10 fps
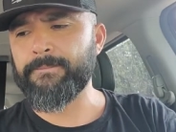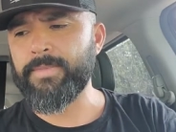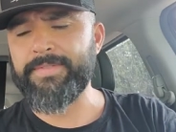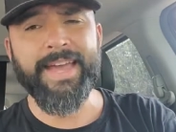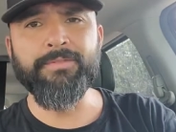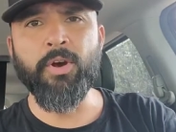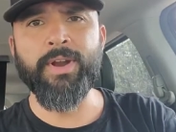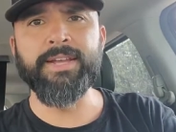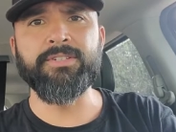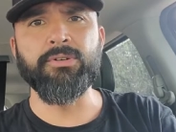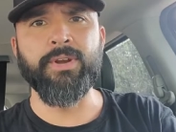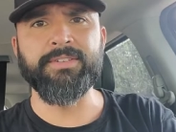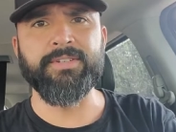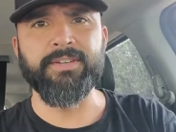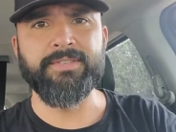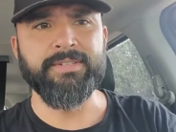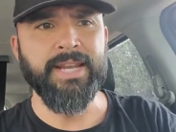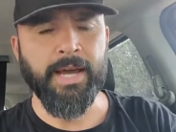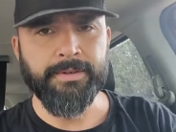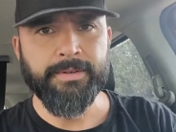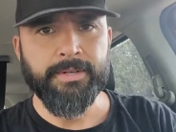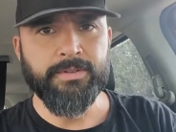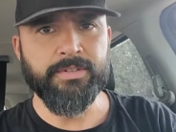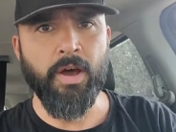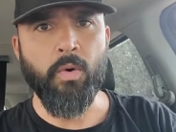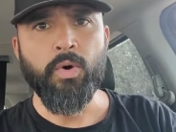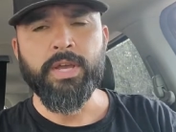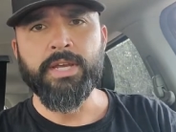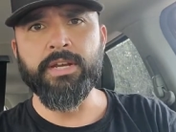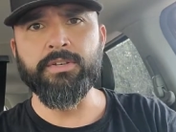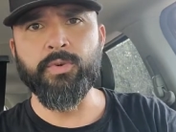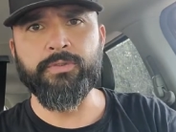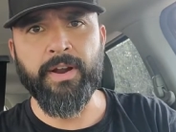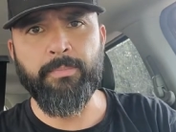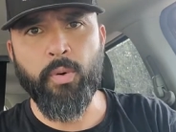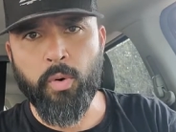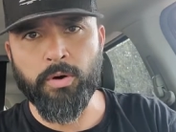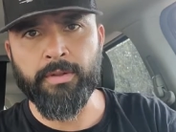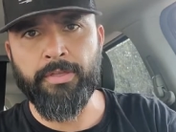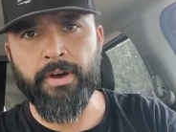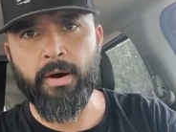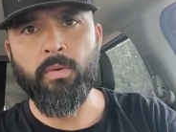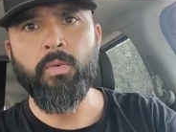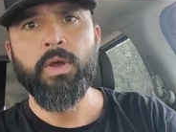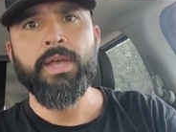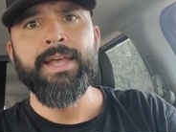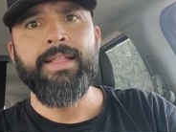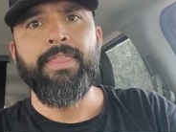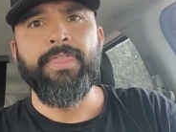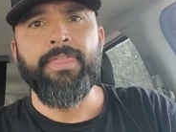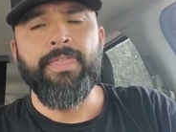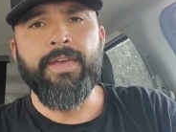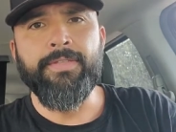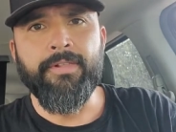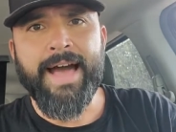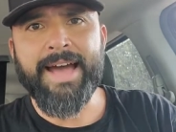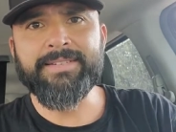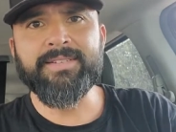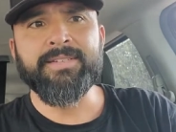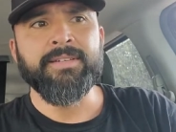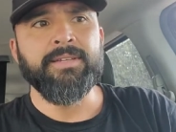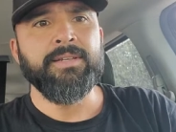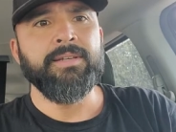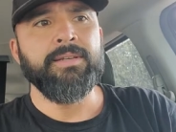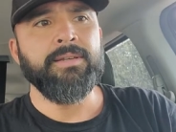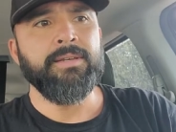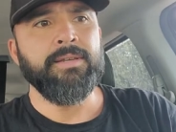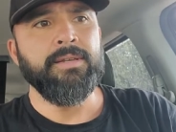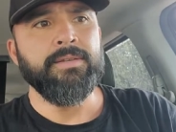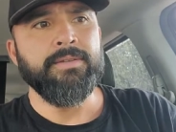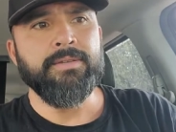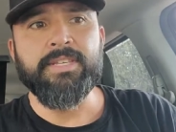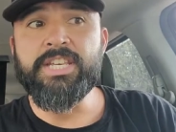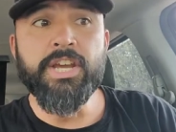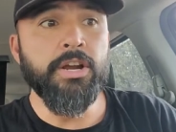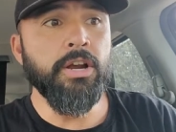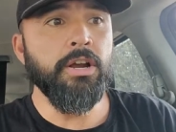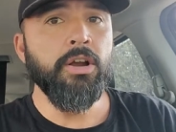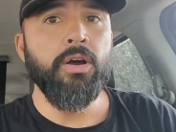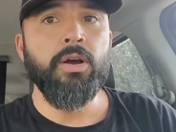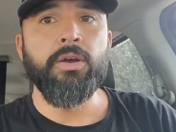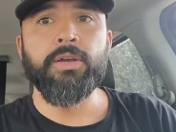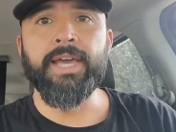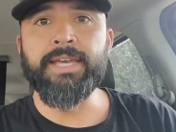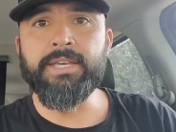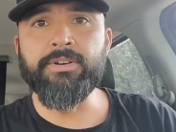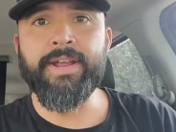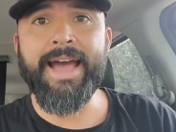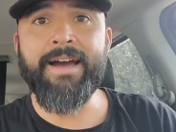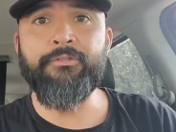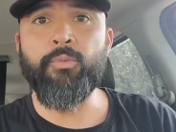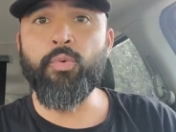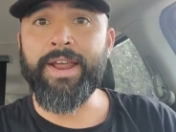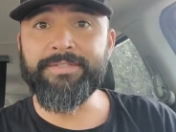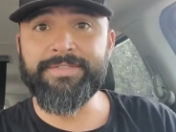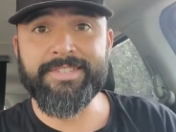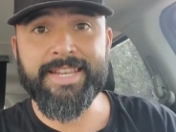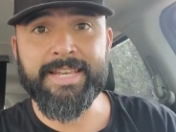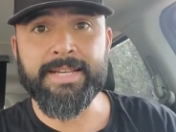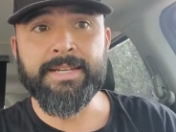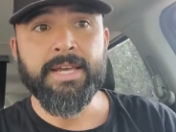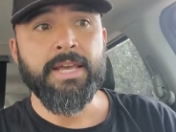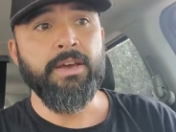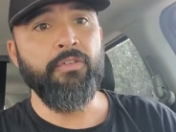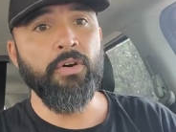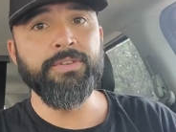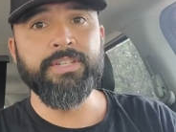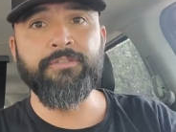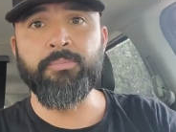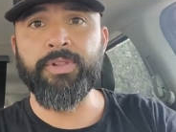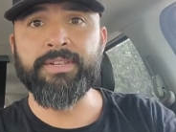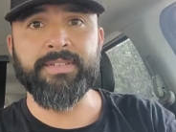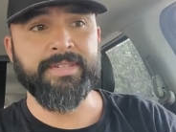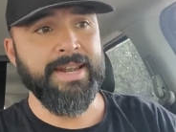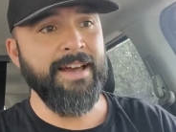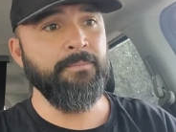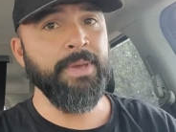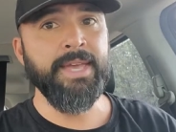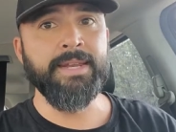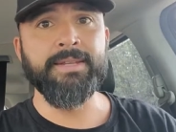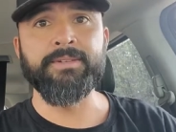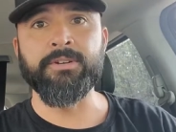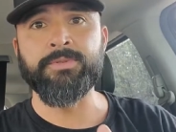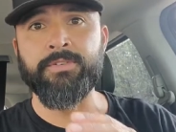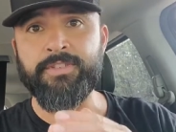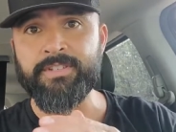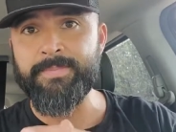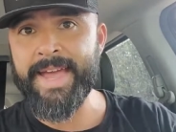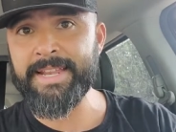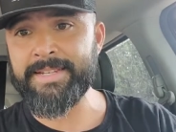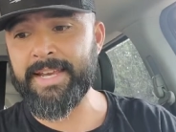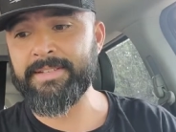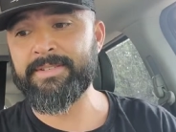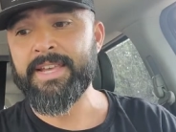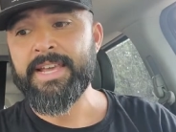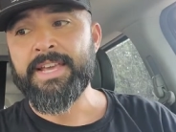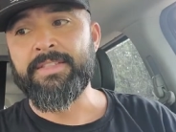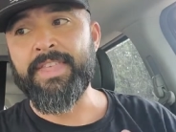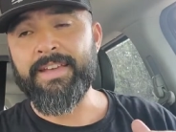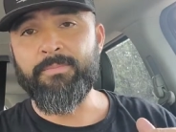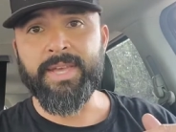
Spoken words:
They have no right to arrest us. None. So, here's what's very important, though. In the last year, year and a half, what I've seen of all these different places that I've been in terms of these mandates, they